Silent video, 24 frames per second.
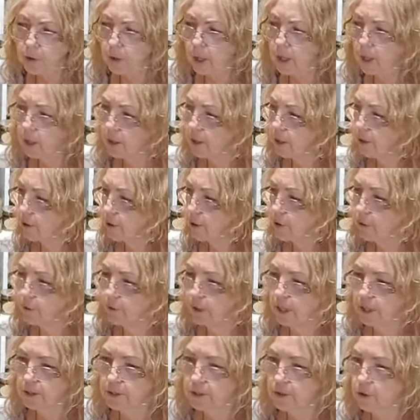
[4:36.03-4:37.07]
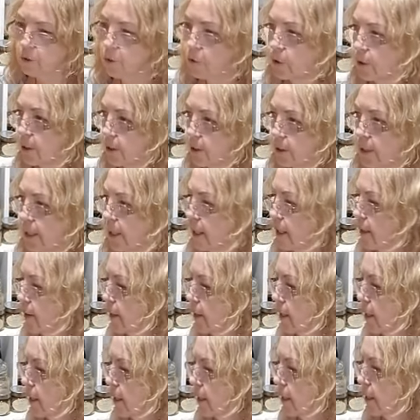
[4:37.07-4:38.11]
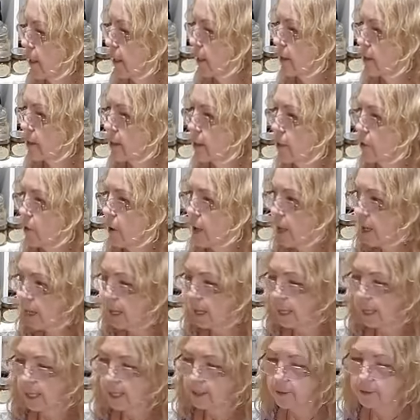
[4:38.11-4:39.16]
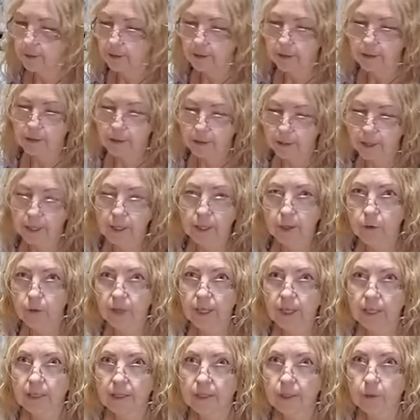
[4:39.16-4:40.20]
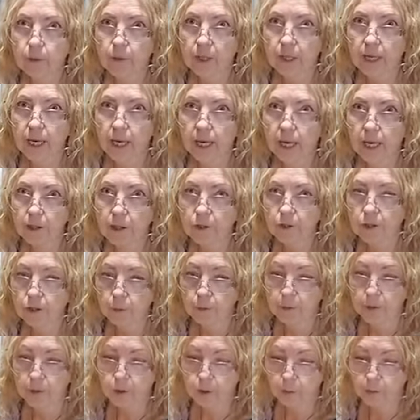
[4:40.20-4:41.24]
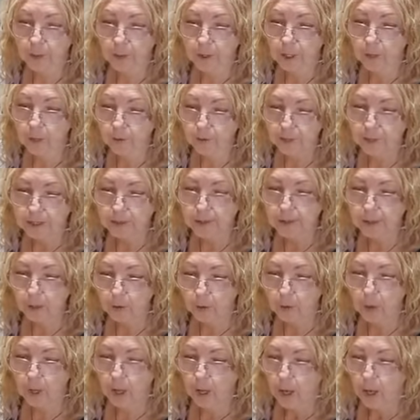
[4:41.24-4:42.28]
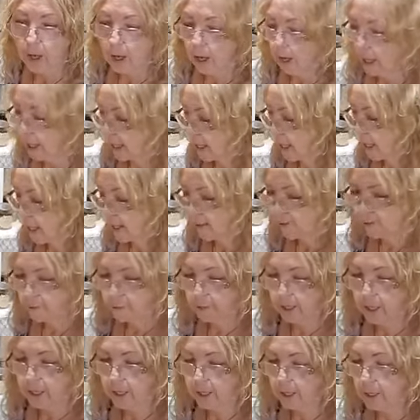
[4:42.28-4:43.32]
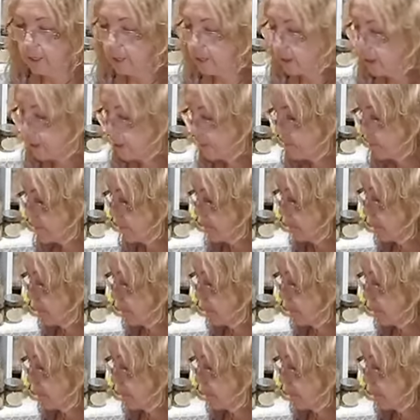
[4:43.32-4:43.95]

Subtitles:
no fats, no oil or anything like that. So, and the ingredients that we're going to add are super, super healthy. So I have my